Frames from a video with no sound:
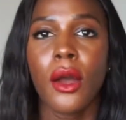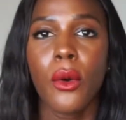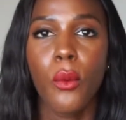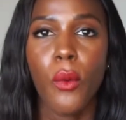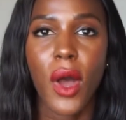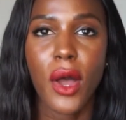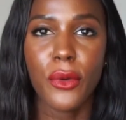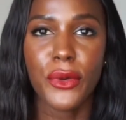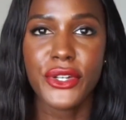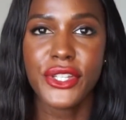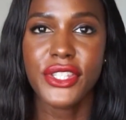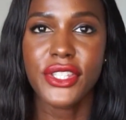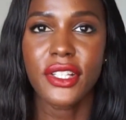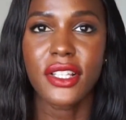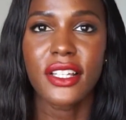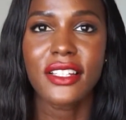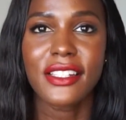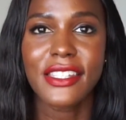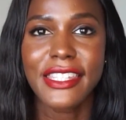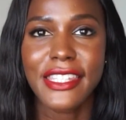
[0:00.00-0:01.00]
While we're still
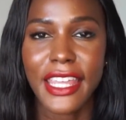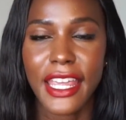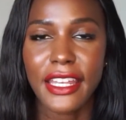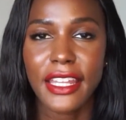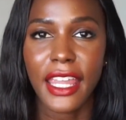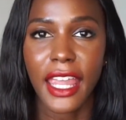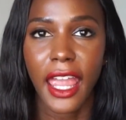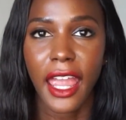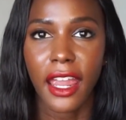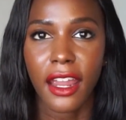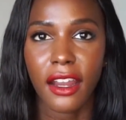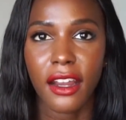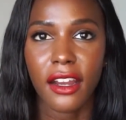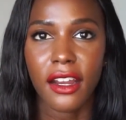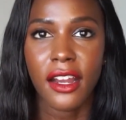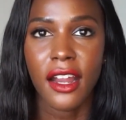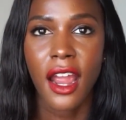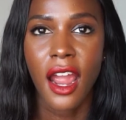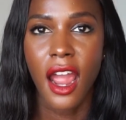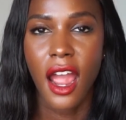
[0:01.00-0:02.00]
on skincare,